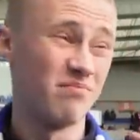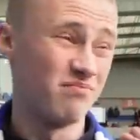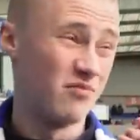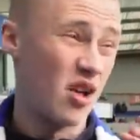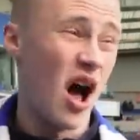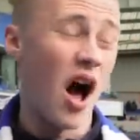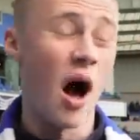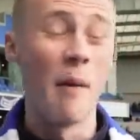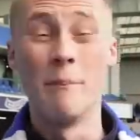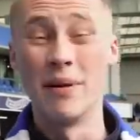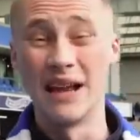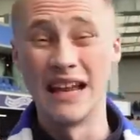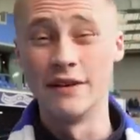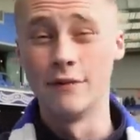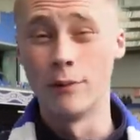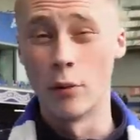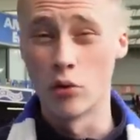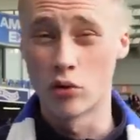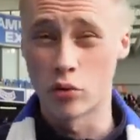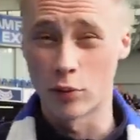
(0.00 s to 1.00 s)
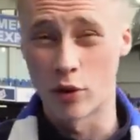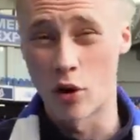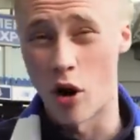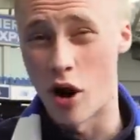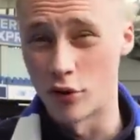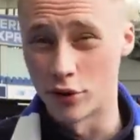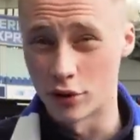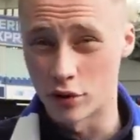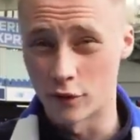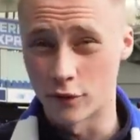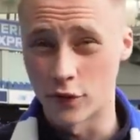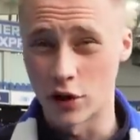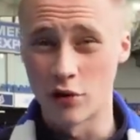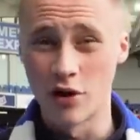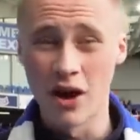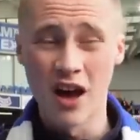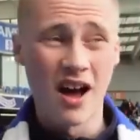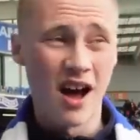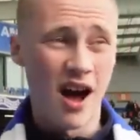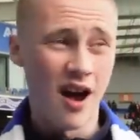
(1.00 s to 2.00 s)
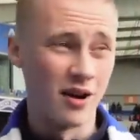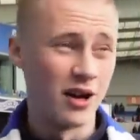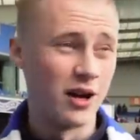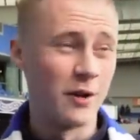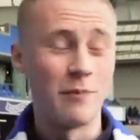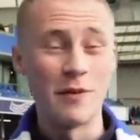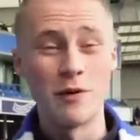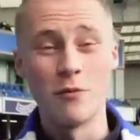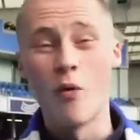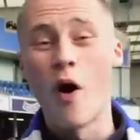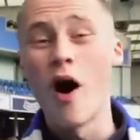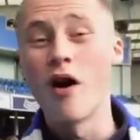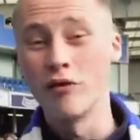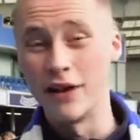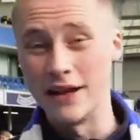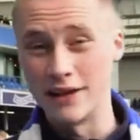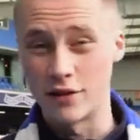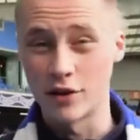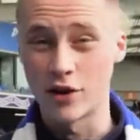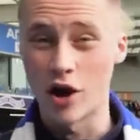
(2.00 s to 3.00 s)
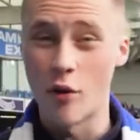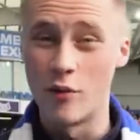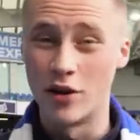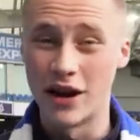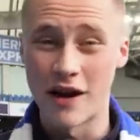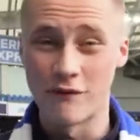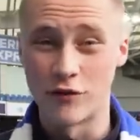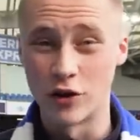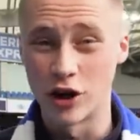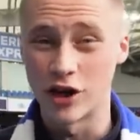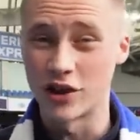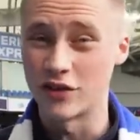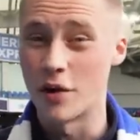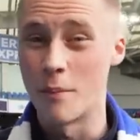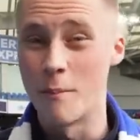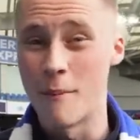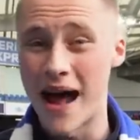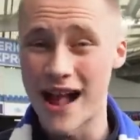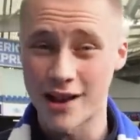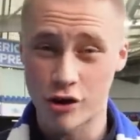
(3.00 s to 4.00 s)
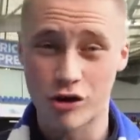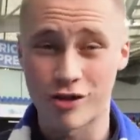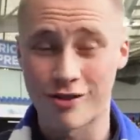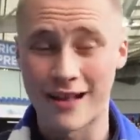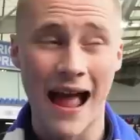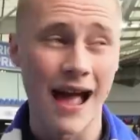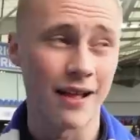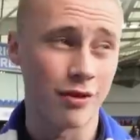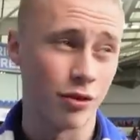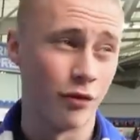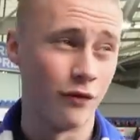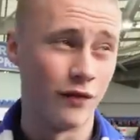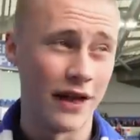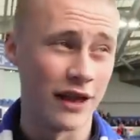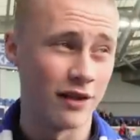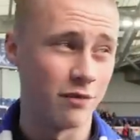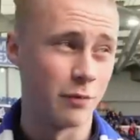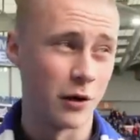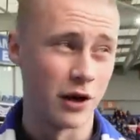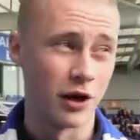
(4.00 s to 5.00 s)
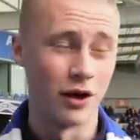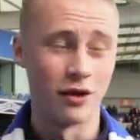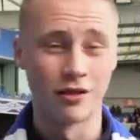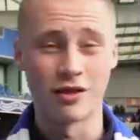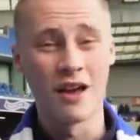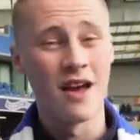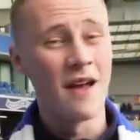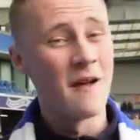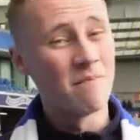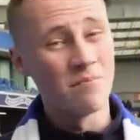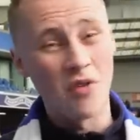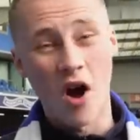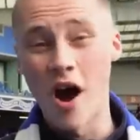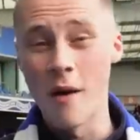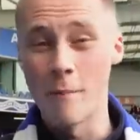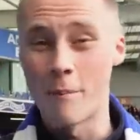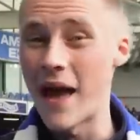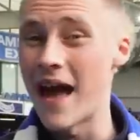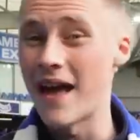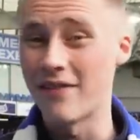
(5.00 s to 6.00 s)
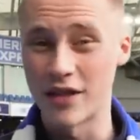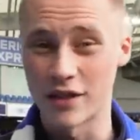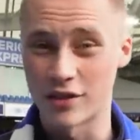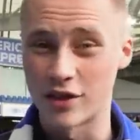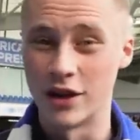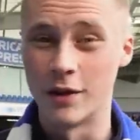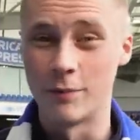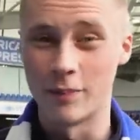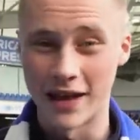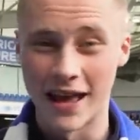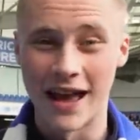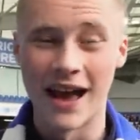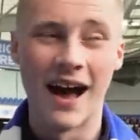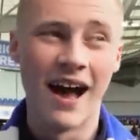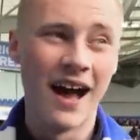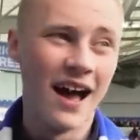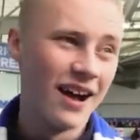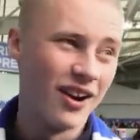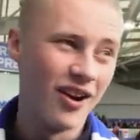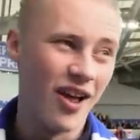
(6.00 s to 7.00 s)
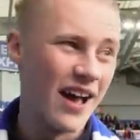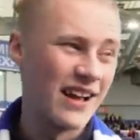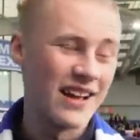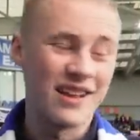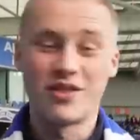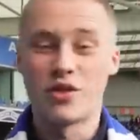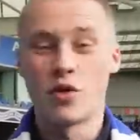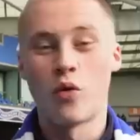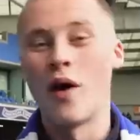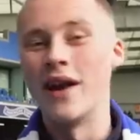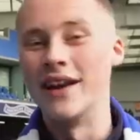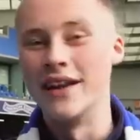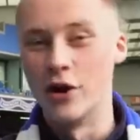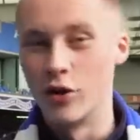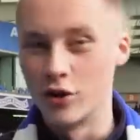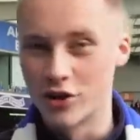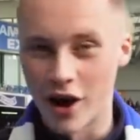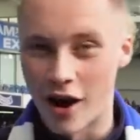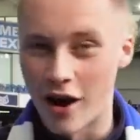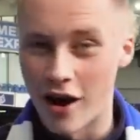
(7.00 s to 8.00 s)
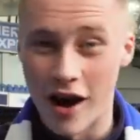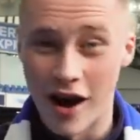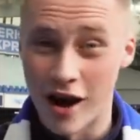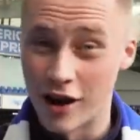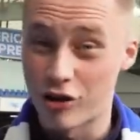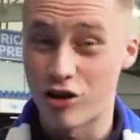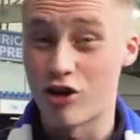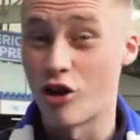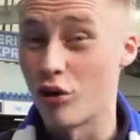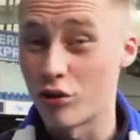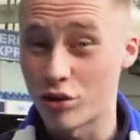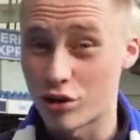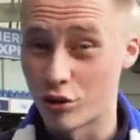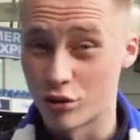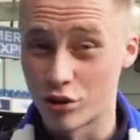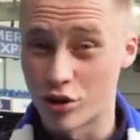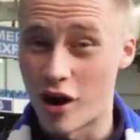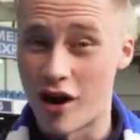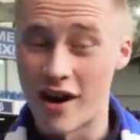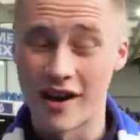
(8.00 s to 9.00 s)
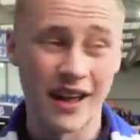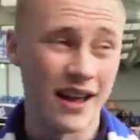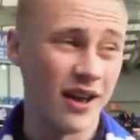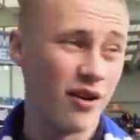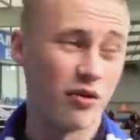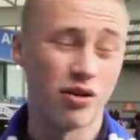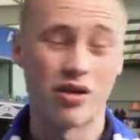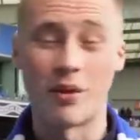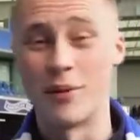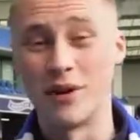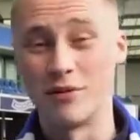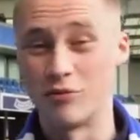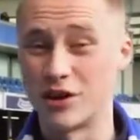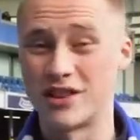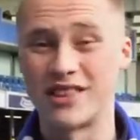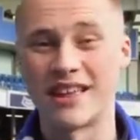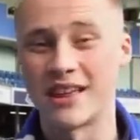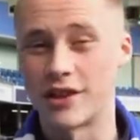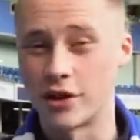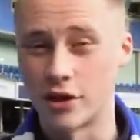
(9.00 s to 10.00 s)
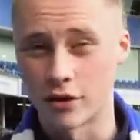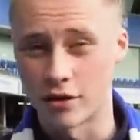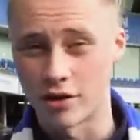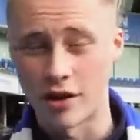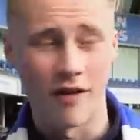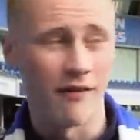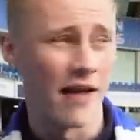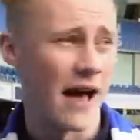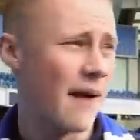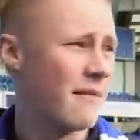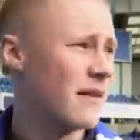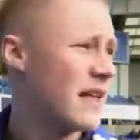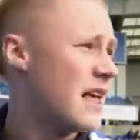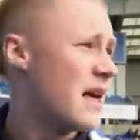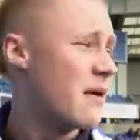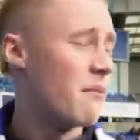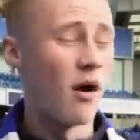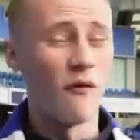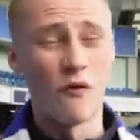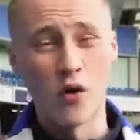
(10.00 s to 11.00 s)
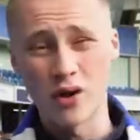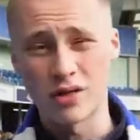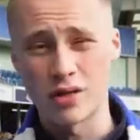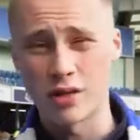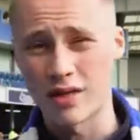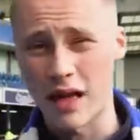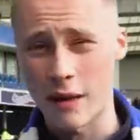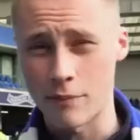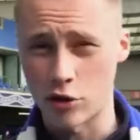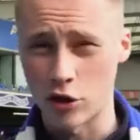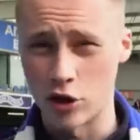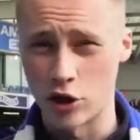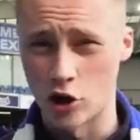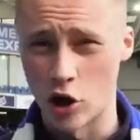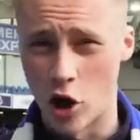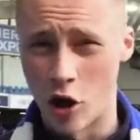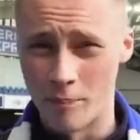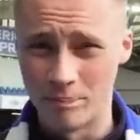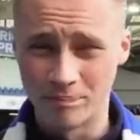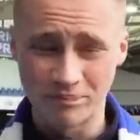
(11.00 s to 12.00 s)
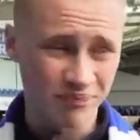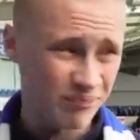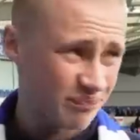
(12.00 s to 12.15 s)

like, unbelievable, to be quite honest with you. I'm going to be worried to go and have a look at the match stats on this, because I bet there's going to be like twenty or uh, shots on target or something ridiculous like that. My voice is absolutely gone.